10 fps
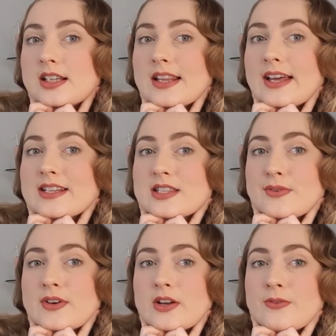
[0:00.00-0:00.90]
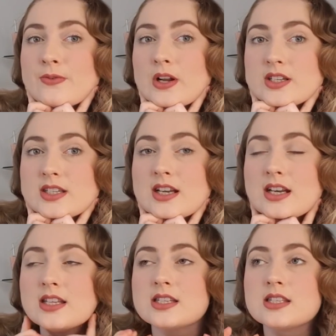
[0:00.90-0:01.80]
that's the very front and it
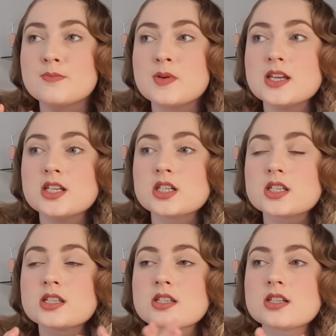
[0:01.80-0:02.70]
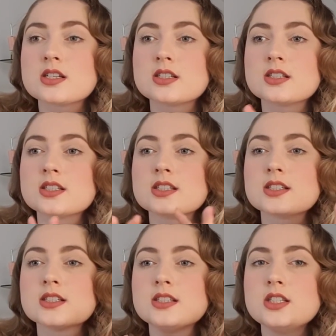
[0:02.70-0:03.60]
needs to be just
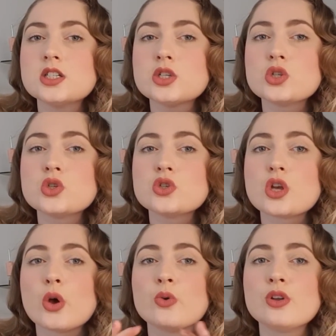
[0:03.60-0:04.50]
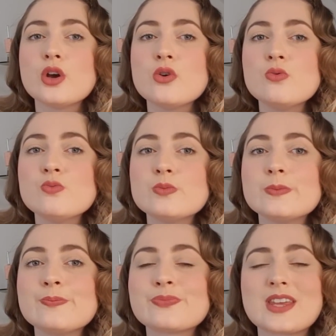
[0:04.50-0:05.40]
so, you know.
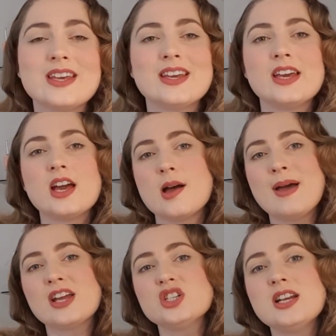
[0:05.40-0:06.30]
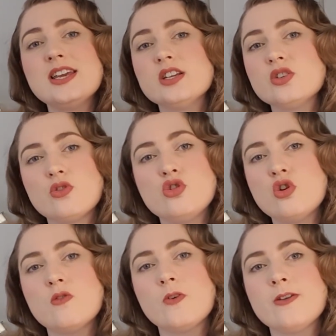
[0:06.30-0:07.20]
I'm actually
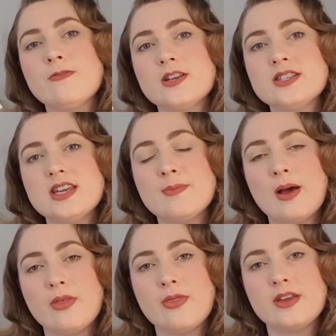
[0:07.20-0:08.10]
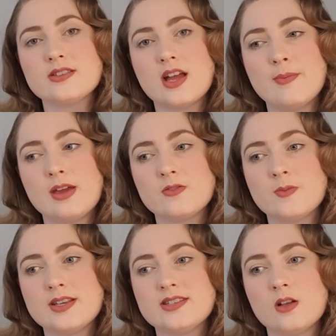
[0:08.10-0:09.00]
not very fussy about the things that I make for
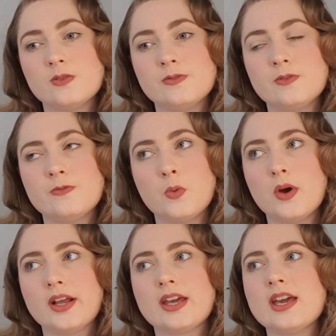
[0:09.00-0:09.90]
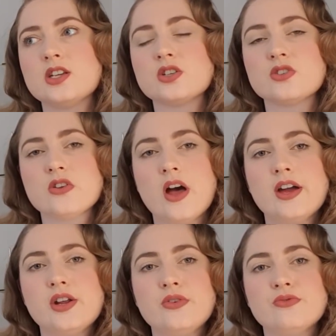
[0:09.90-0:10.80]
myself for one occasion, so
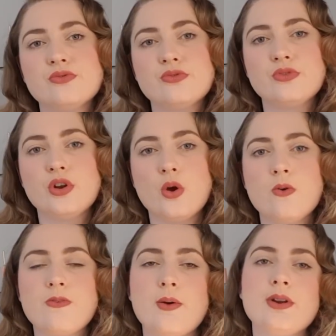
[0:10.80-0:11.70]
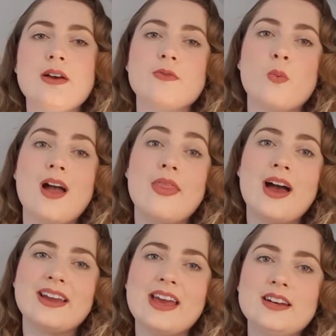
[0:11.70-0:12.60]
I don't know if I would ever wear that
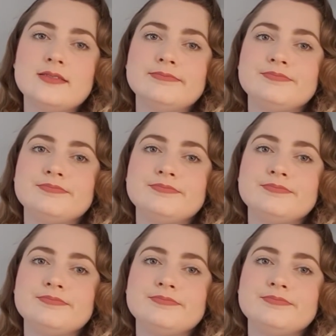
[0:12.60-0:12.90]
again,